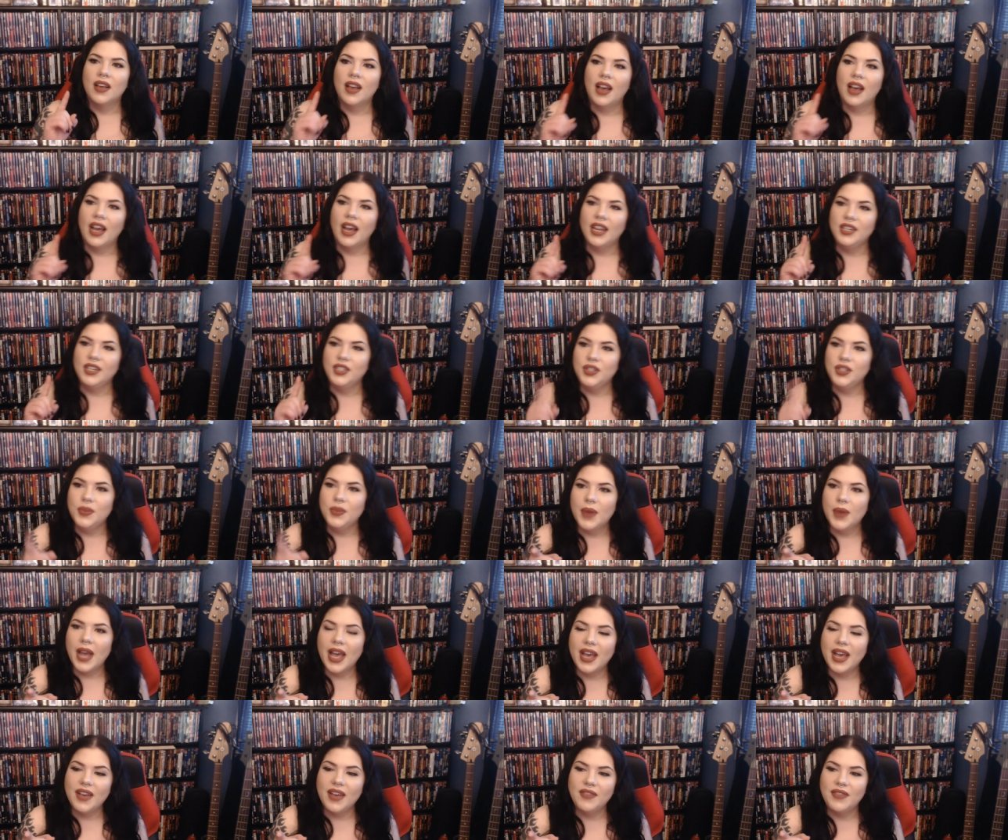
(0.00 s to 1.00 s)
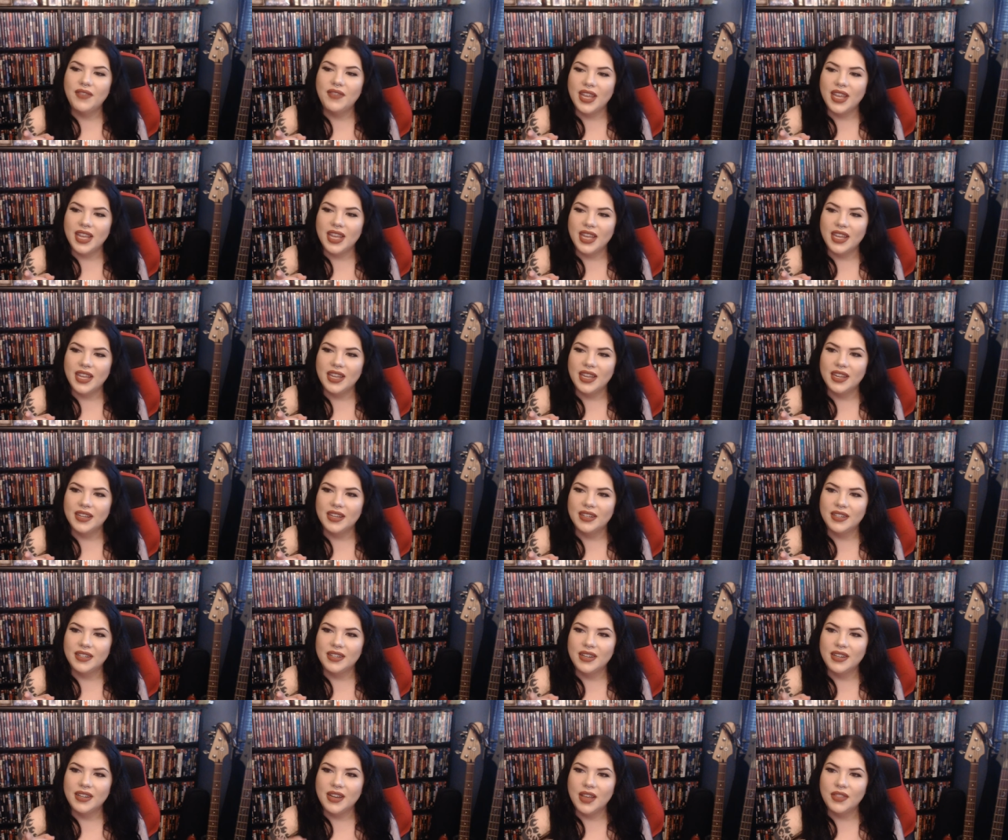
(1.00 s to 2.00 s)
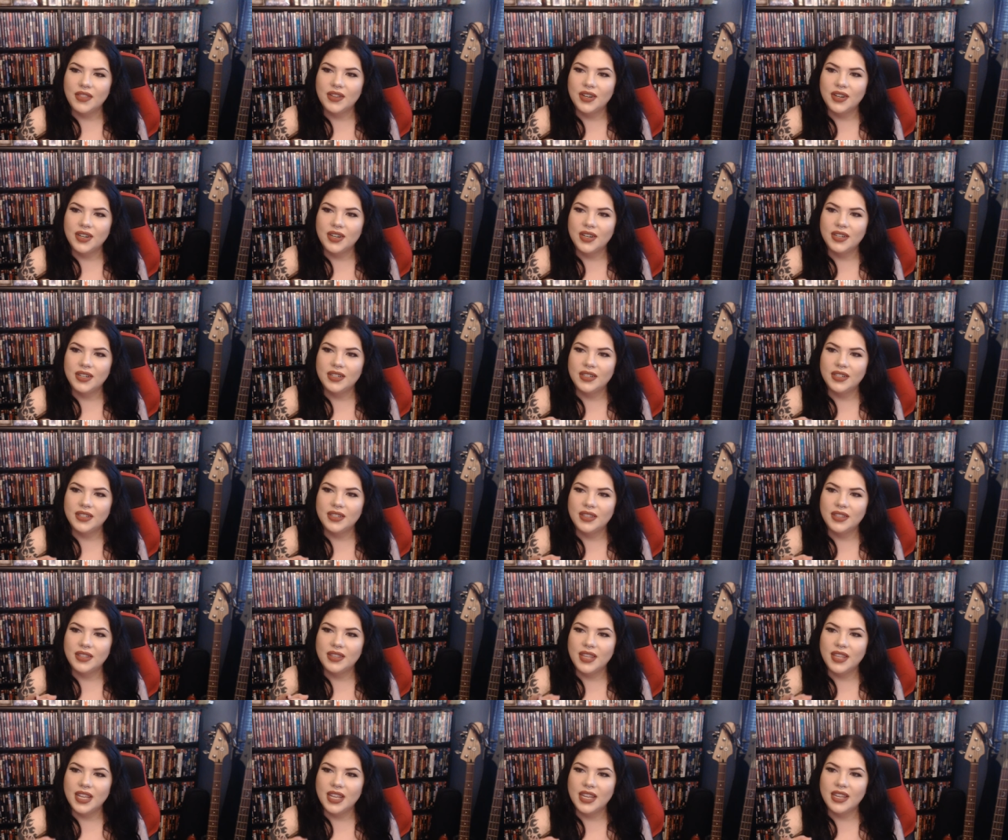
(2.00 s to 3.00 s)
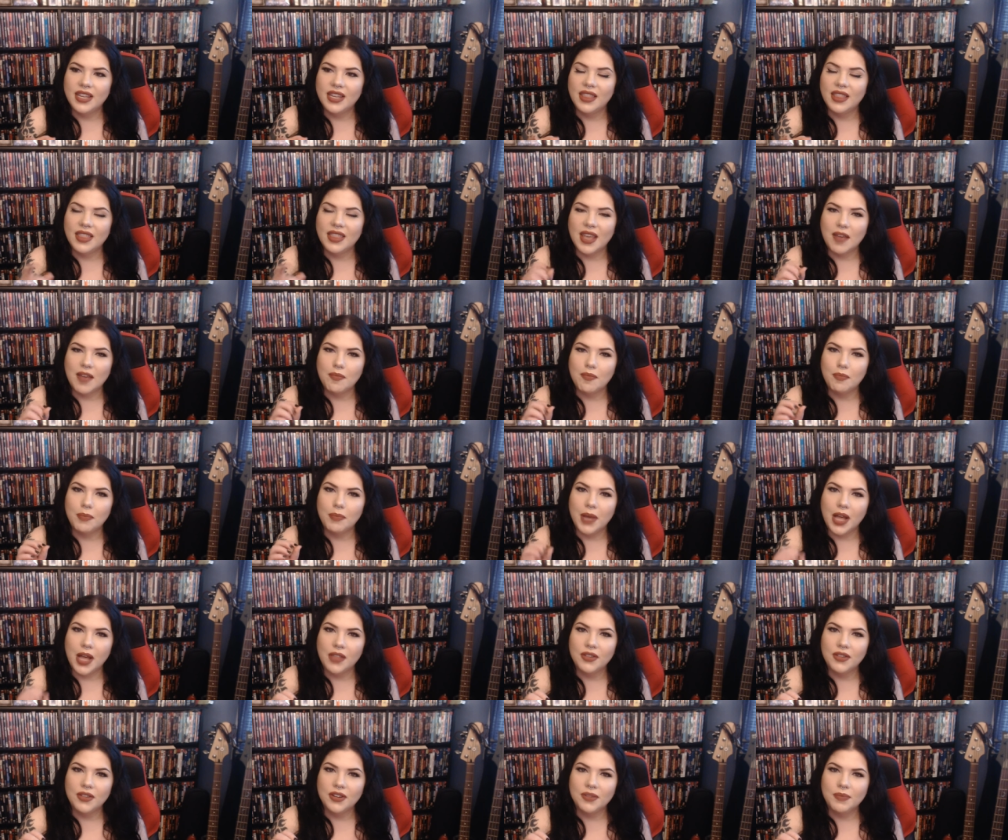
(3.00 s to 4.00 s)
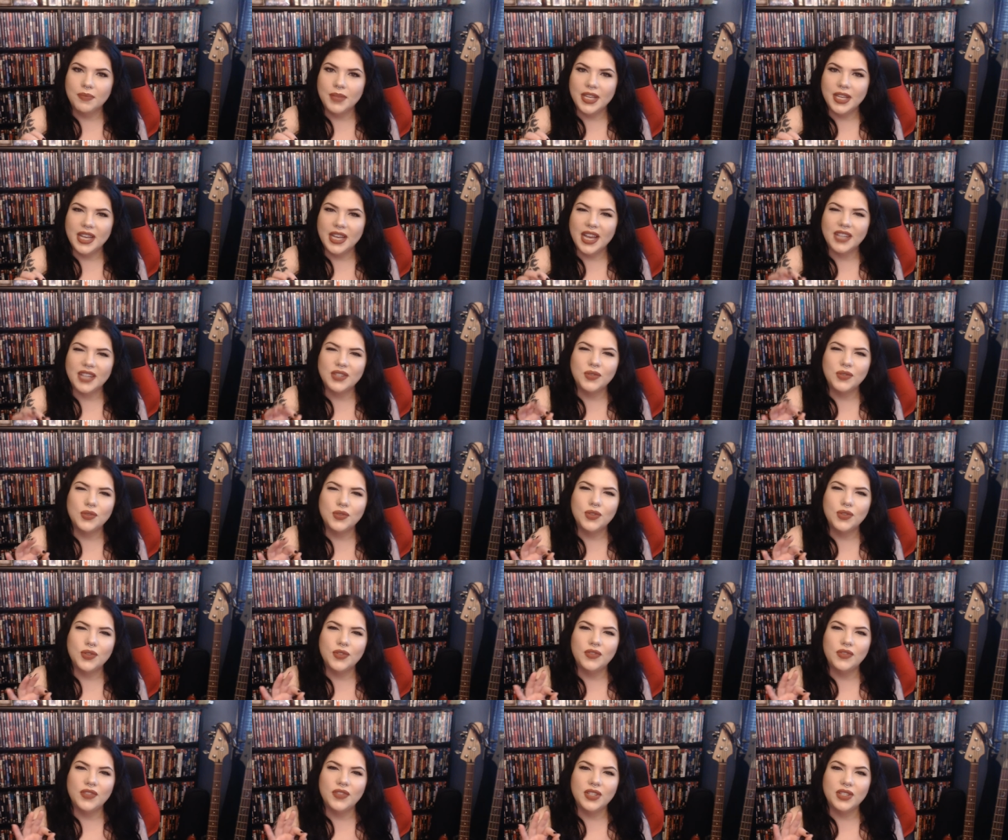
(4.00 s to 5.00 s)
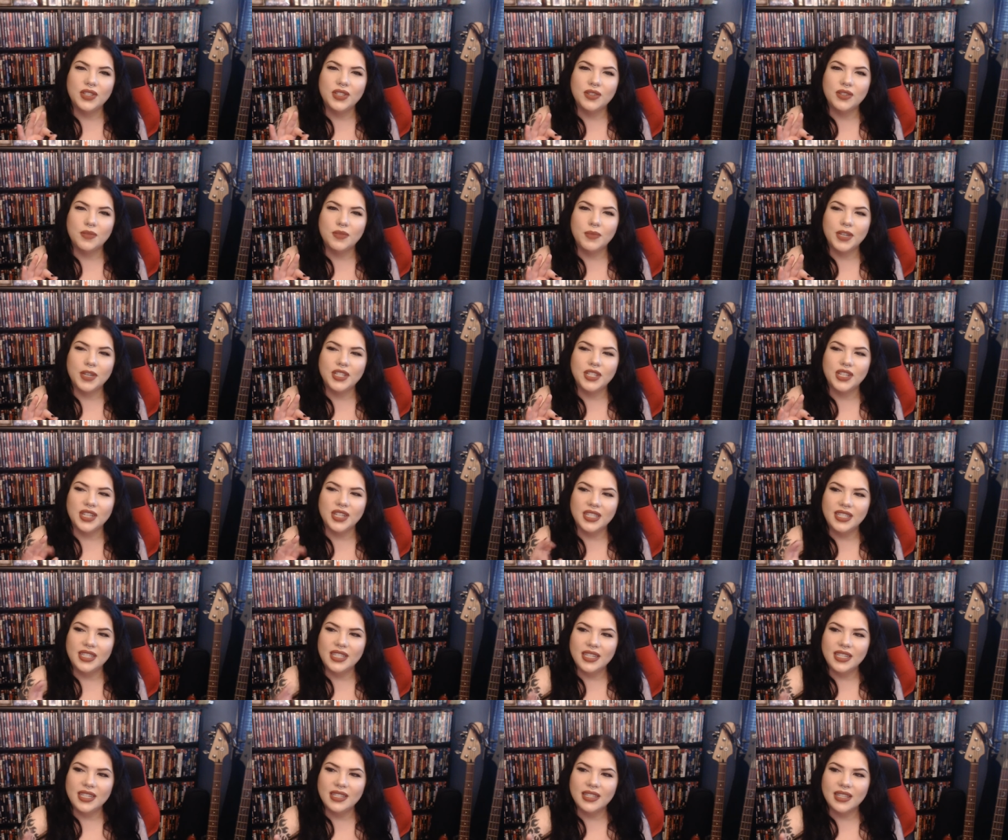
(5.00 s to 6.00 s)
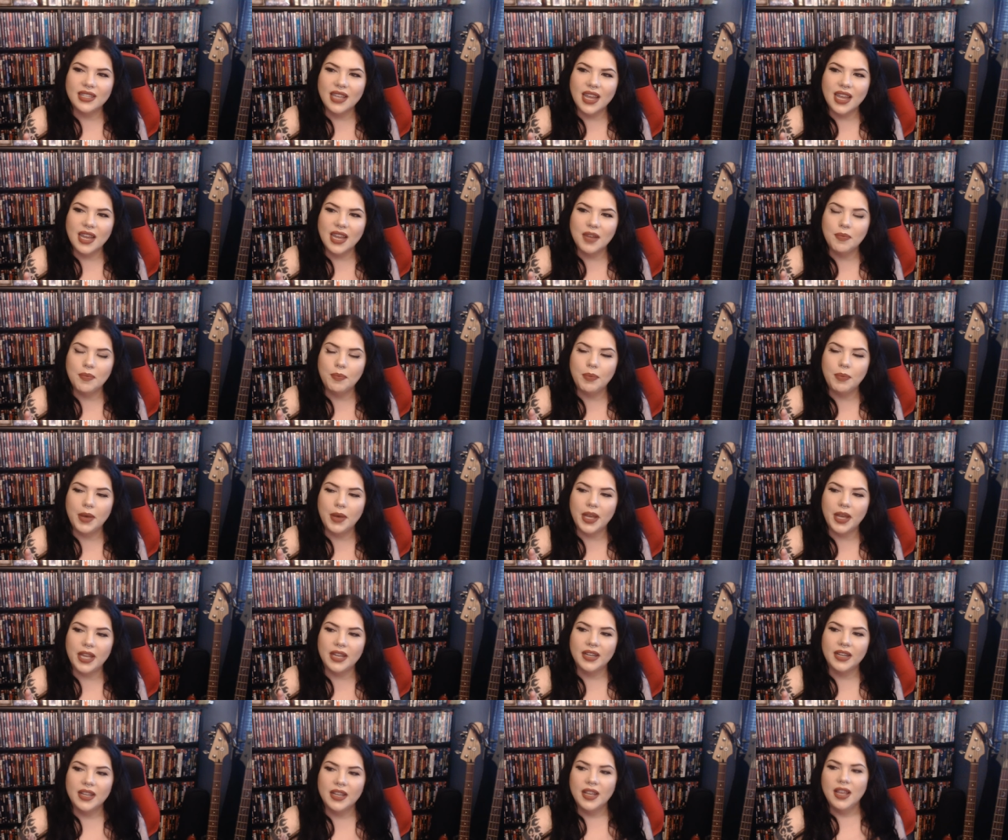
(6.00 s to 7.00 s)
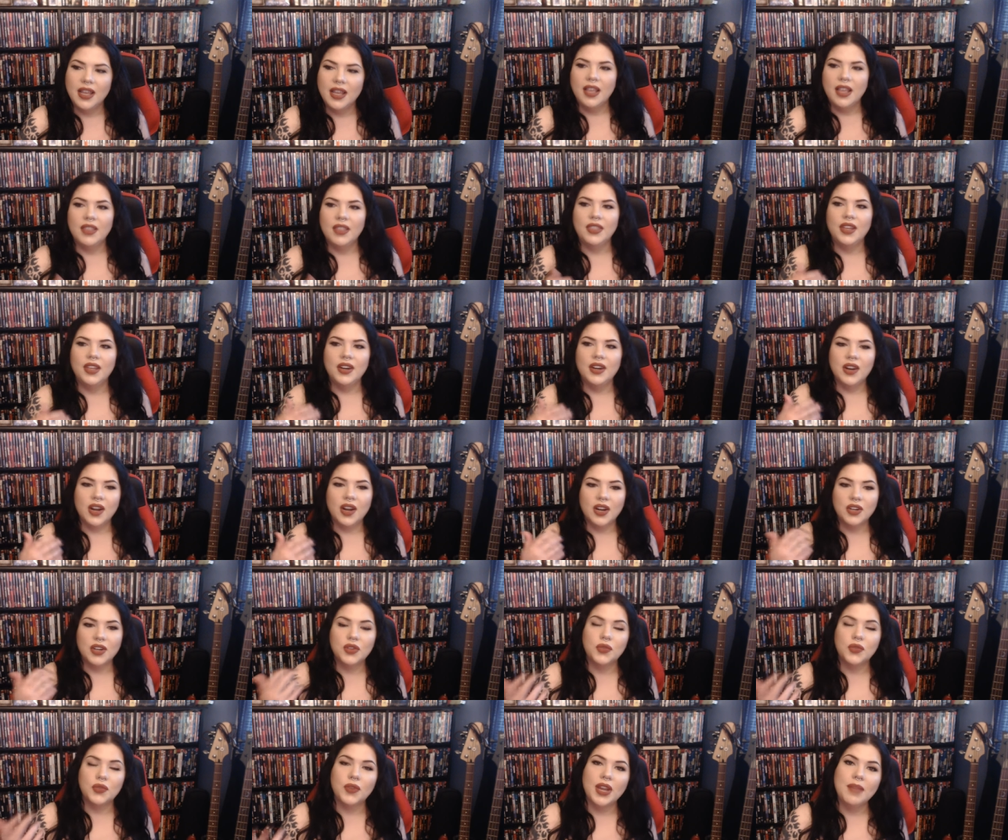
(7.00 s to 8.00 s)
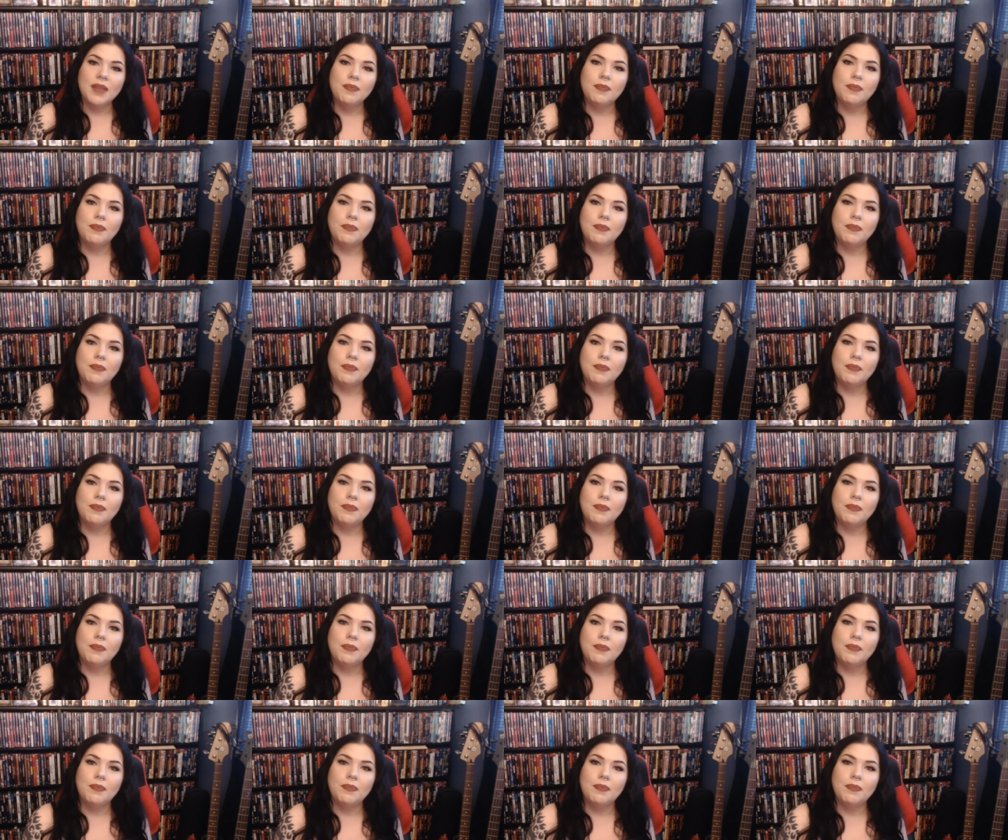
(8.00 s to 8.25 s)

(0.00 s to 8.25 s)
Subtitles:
I do have another thing that bothered me. I don't know if it's so much a dislike, but there are great